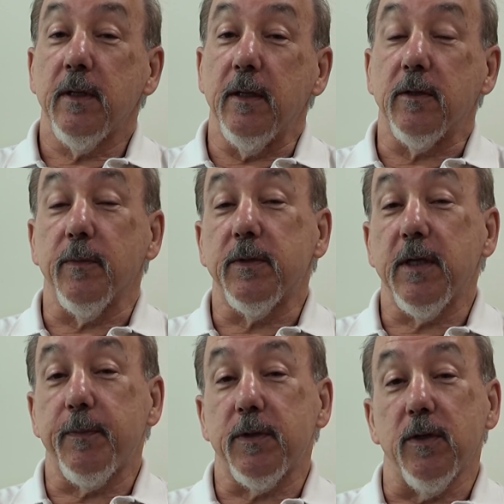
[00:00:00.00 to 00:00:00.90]
and some
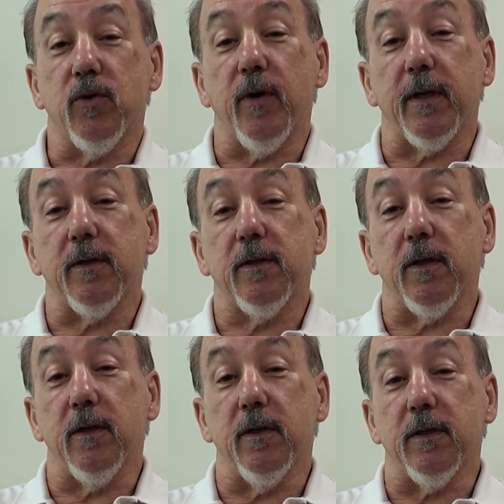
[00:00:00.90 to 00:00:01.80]
tips and tricks
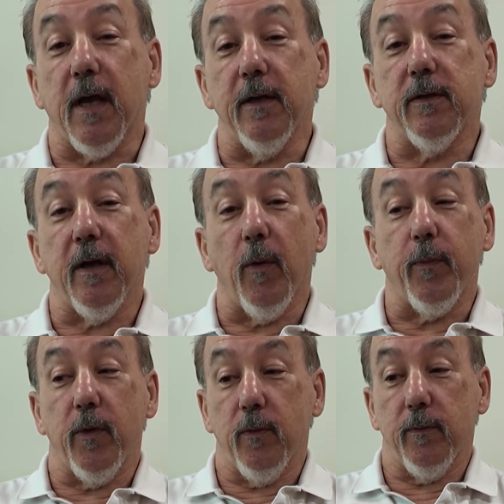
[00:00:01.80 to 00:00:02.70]
that are designed to
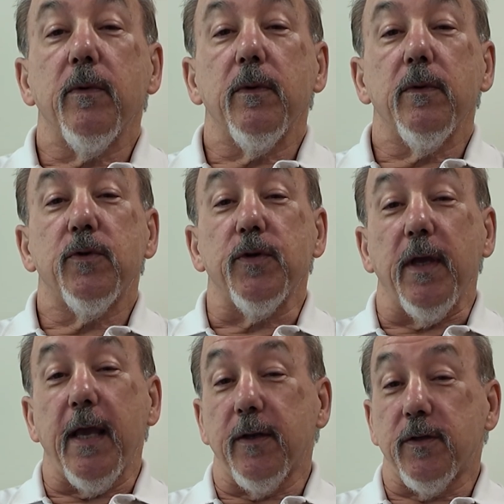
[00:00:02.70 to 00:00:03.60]
help you. To
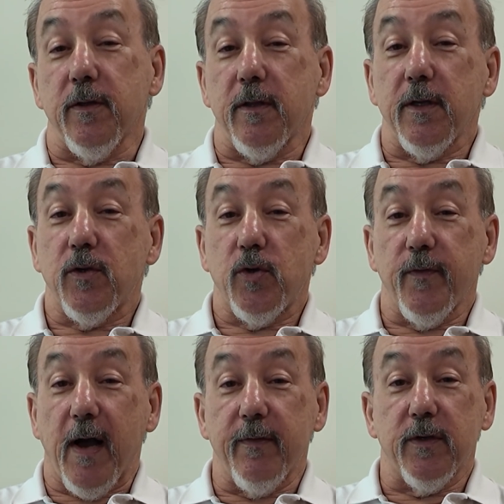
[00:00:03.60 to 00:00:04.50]
get to this,
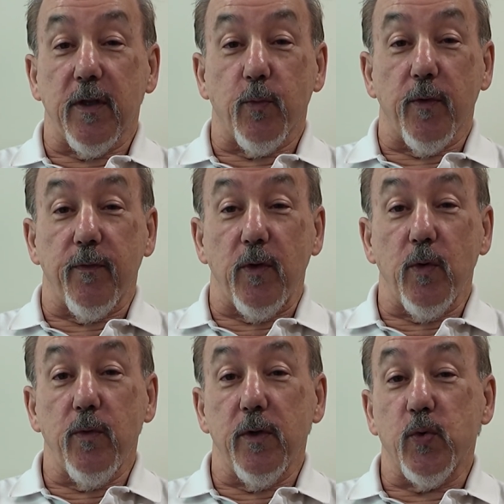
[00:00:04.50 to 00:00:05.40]
you've obviously
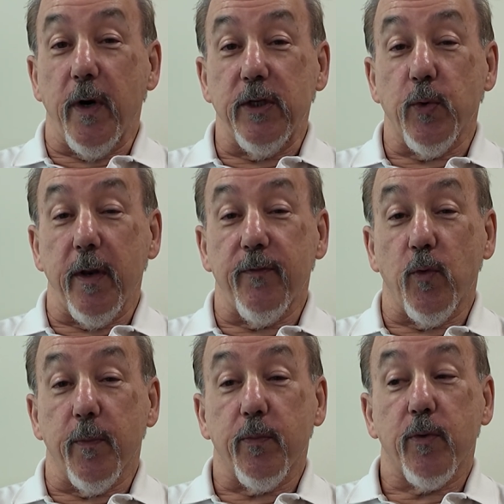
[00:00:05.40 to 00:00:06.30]
reviewed the
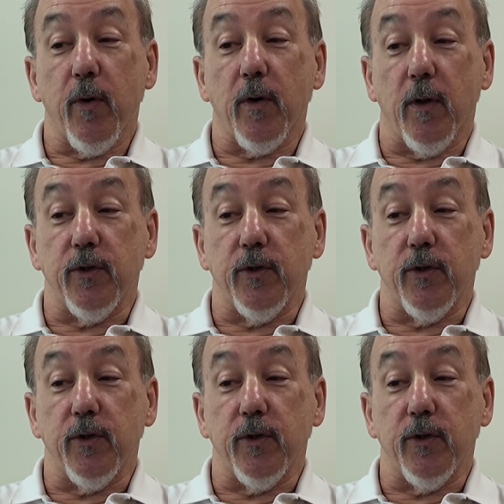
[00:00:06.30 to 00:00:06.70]
2024 protocol